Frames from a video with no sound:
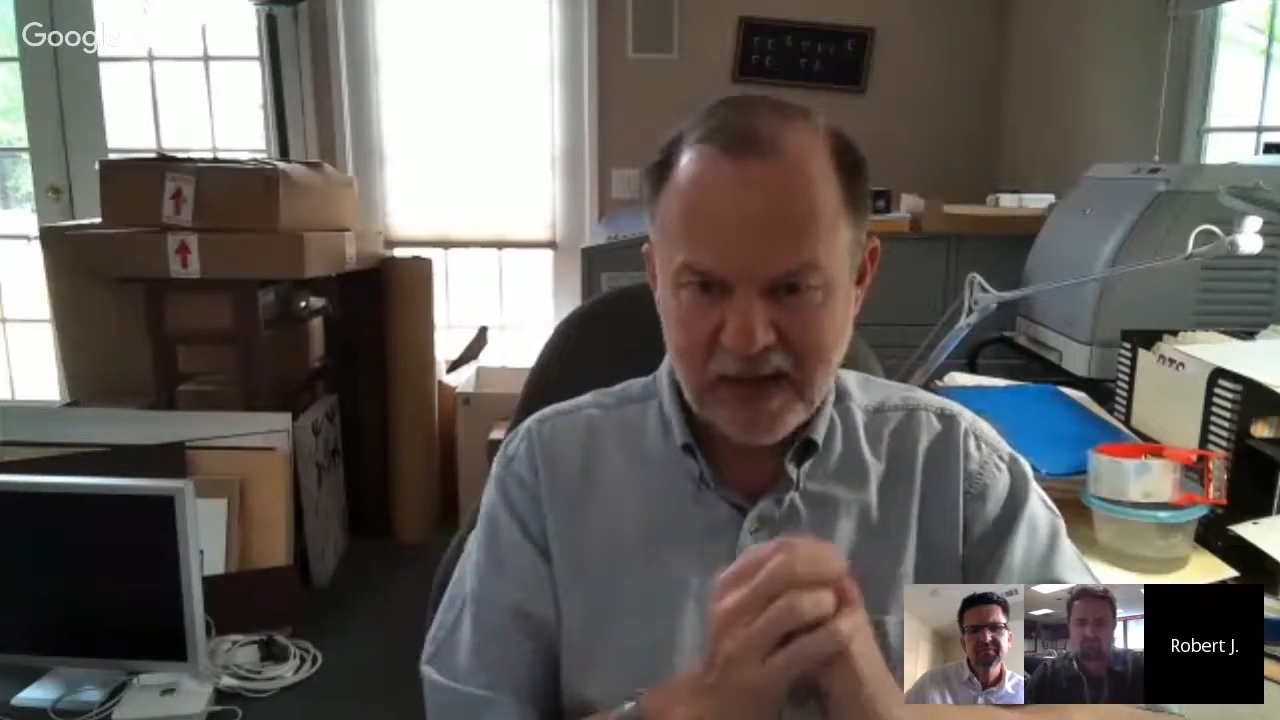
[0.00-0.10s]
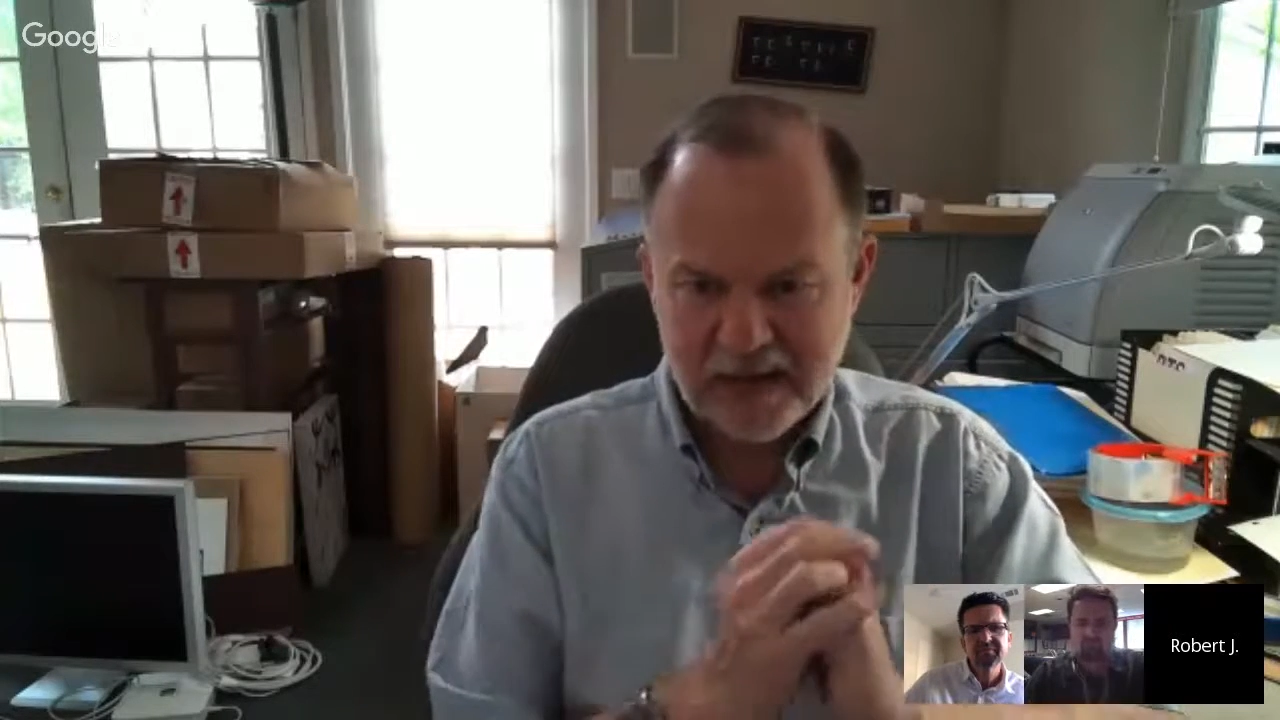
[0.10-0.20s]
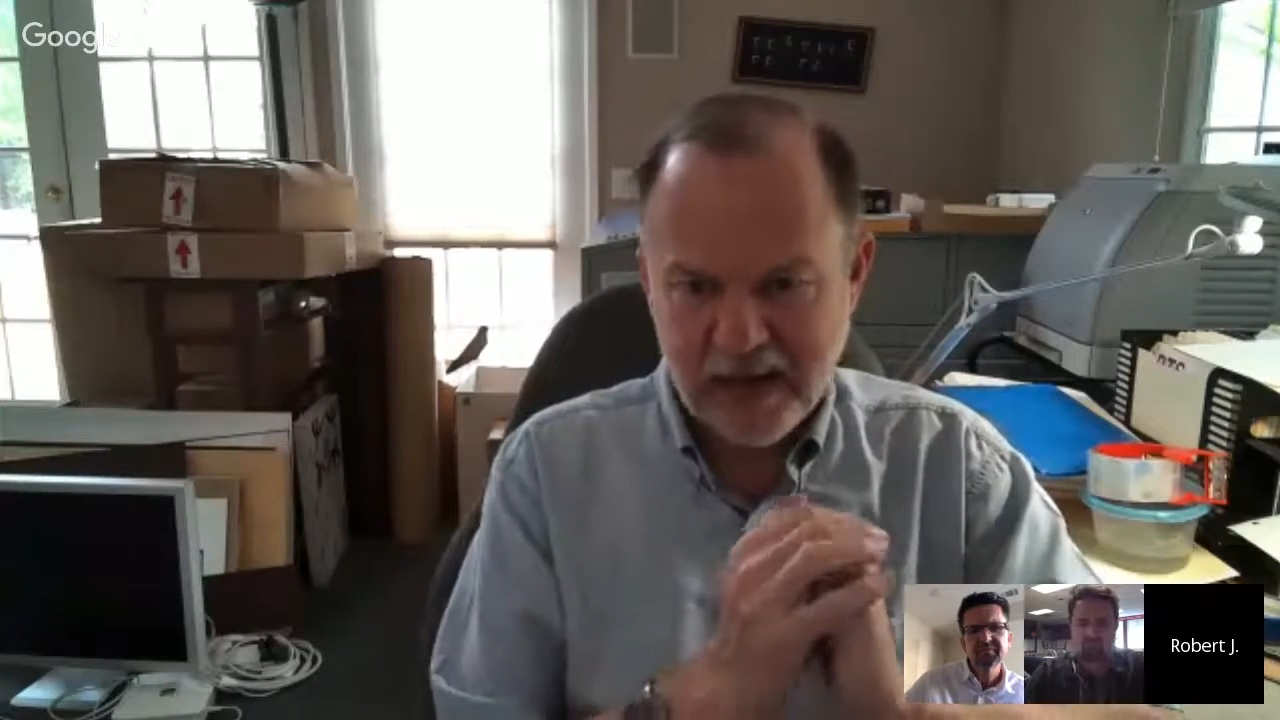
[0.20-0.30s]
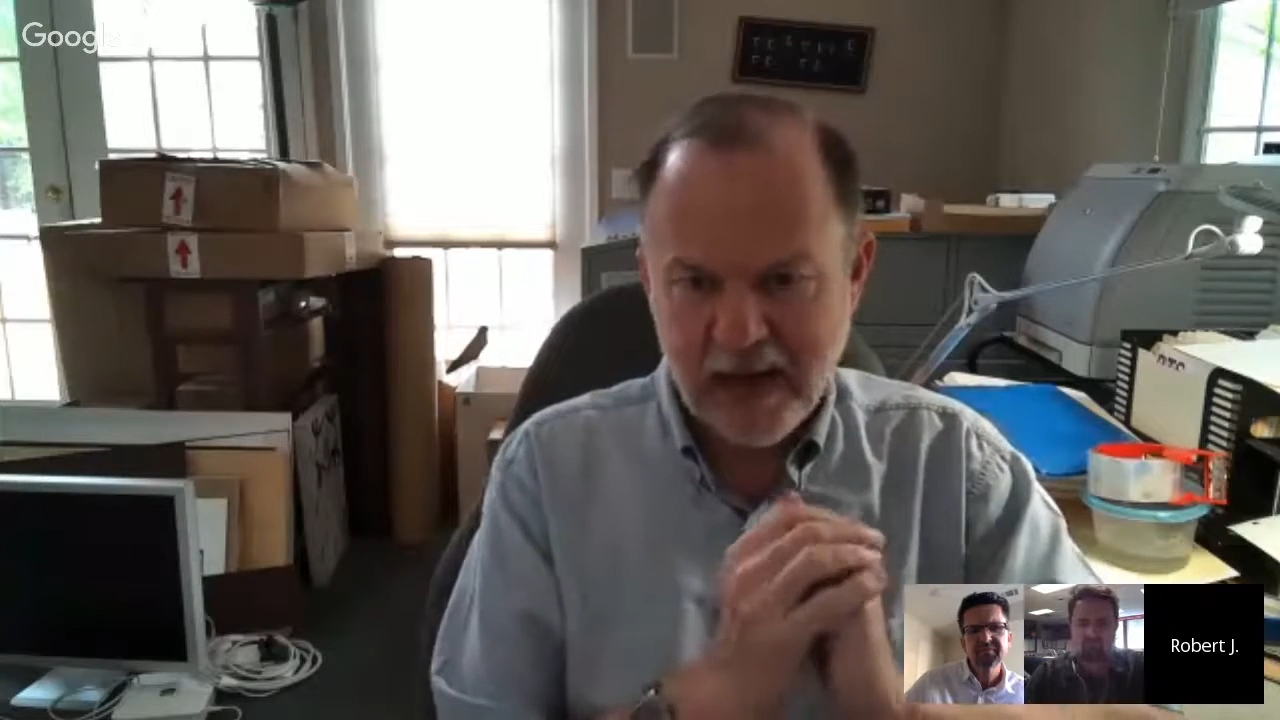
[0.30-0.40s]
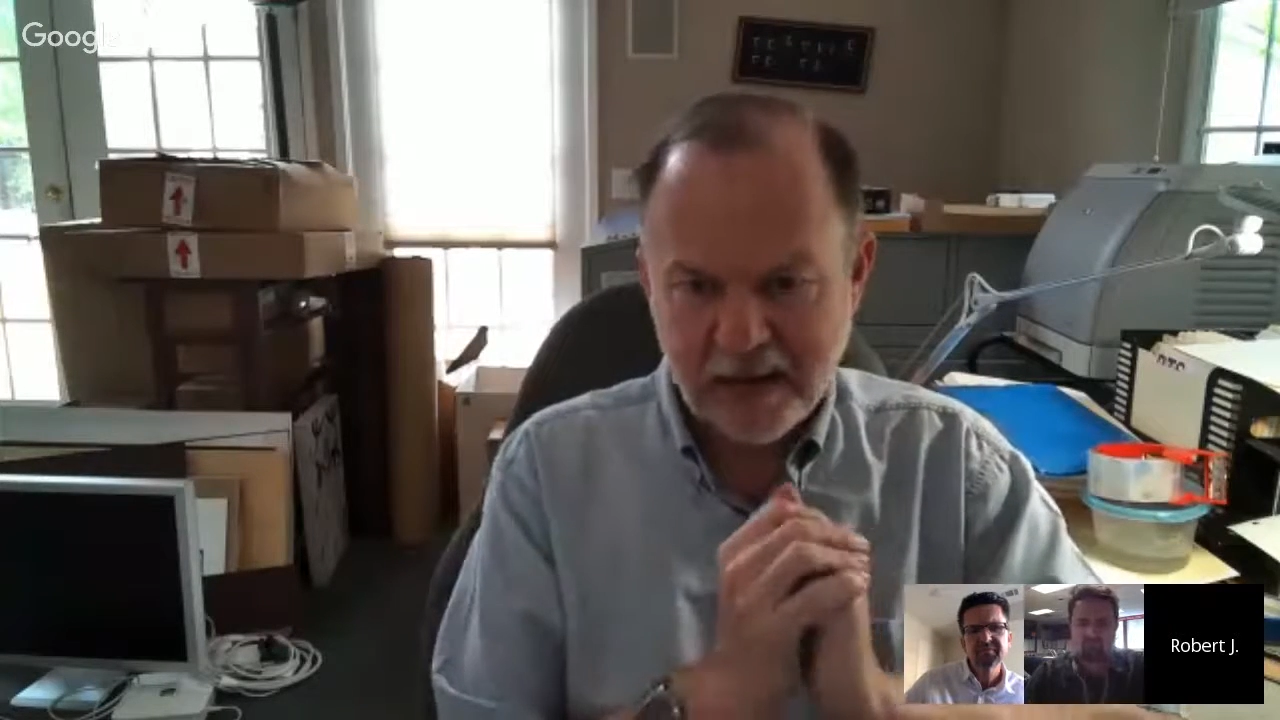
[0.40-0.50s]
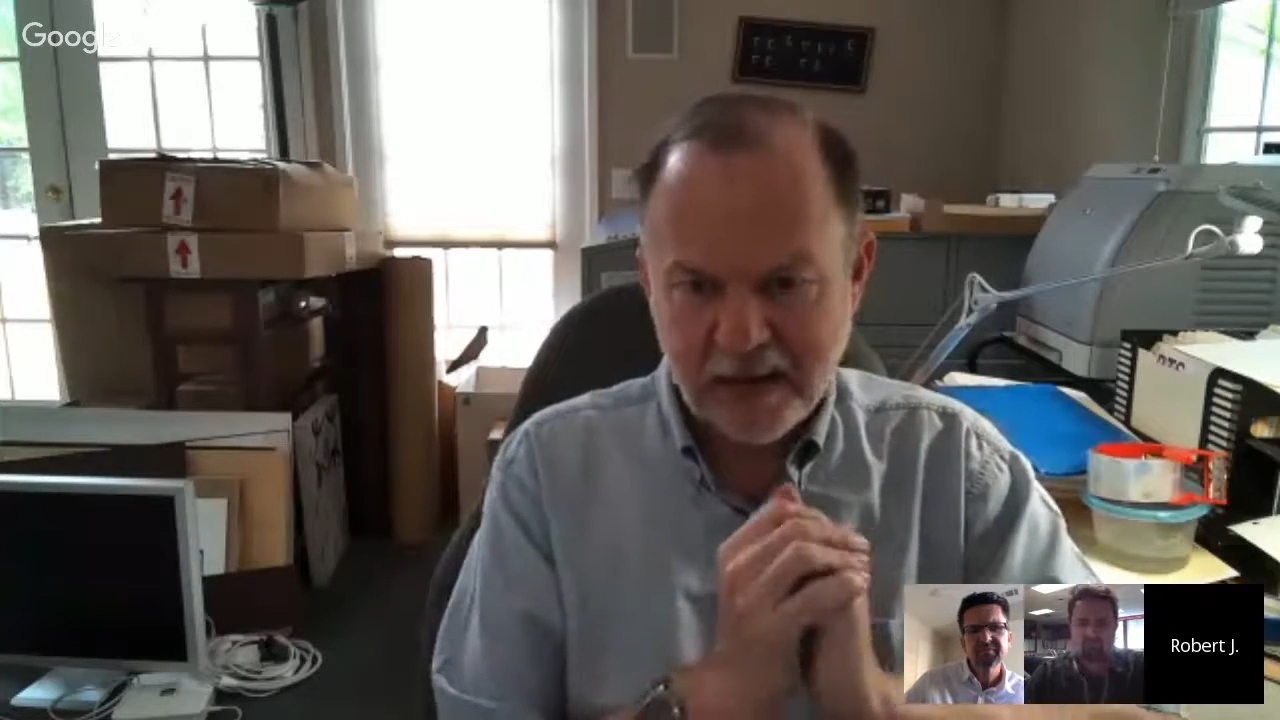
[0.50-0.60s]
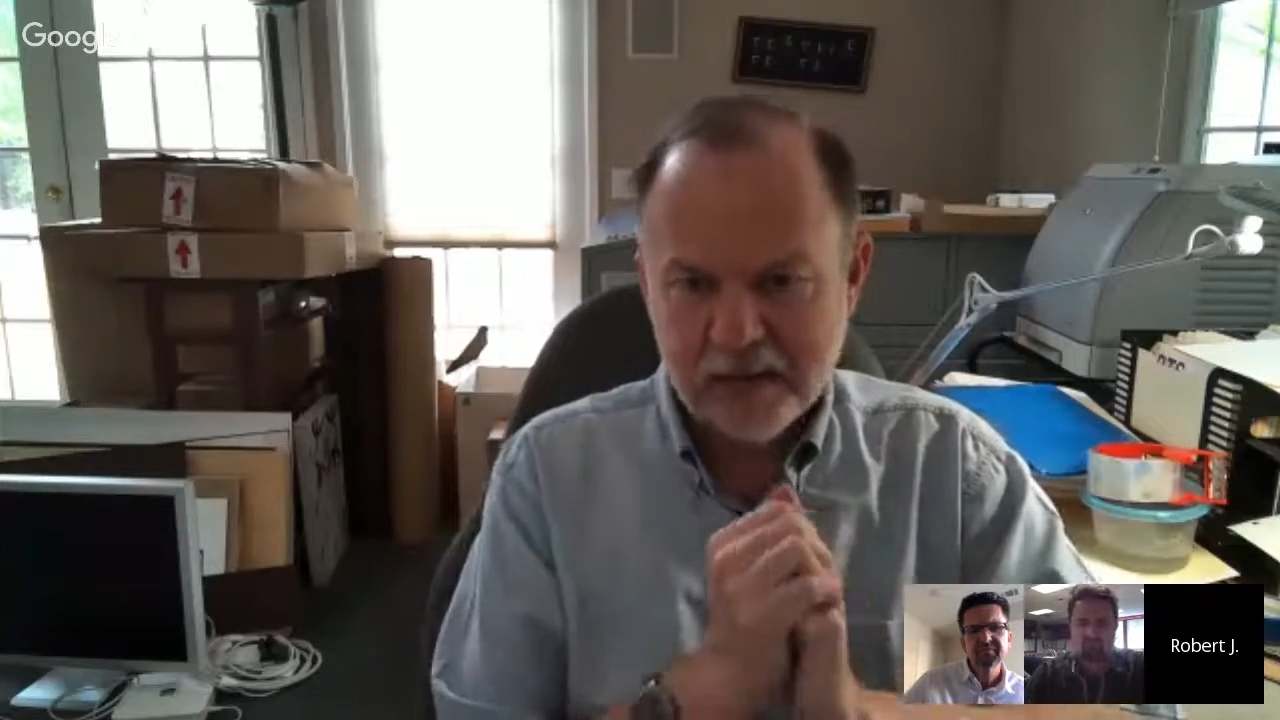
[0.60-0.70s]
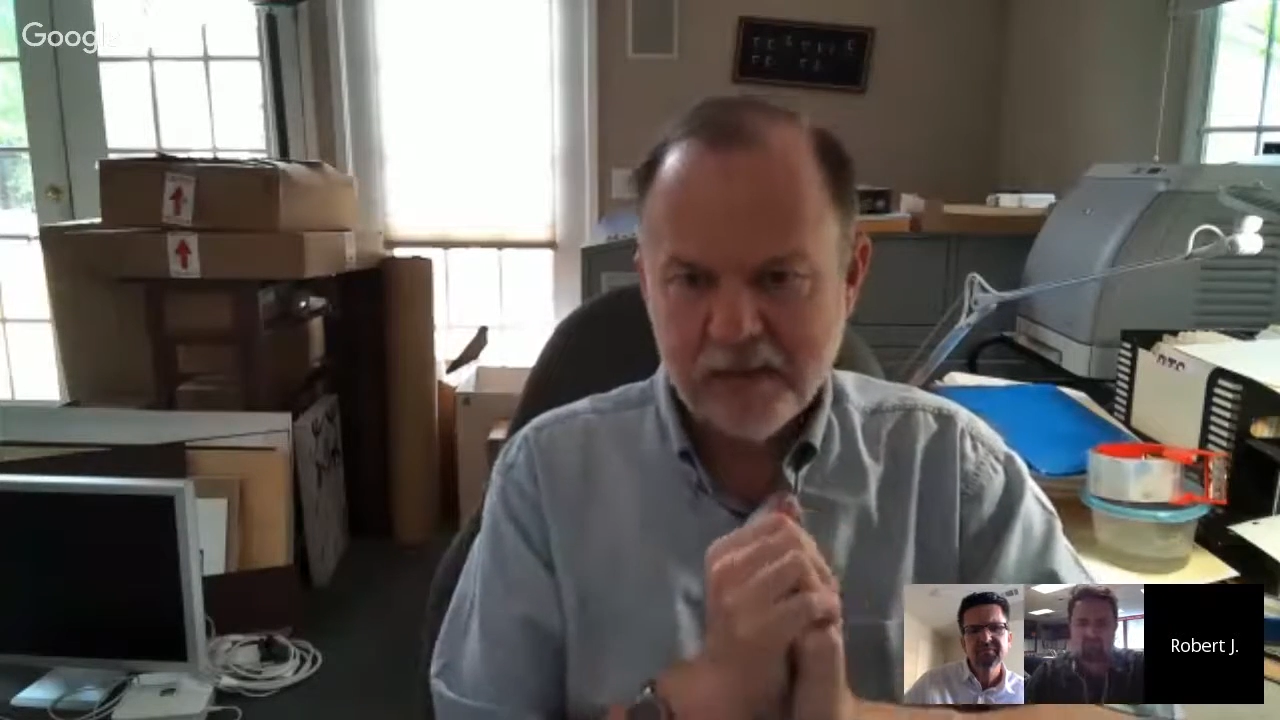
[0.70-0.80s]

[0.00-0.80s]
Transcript: like that.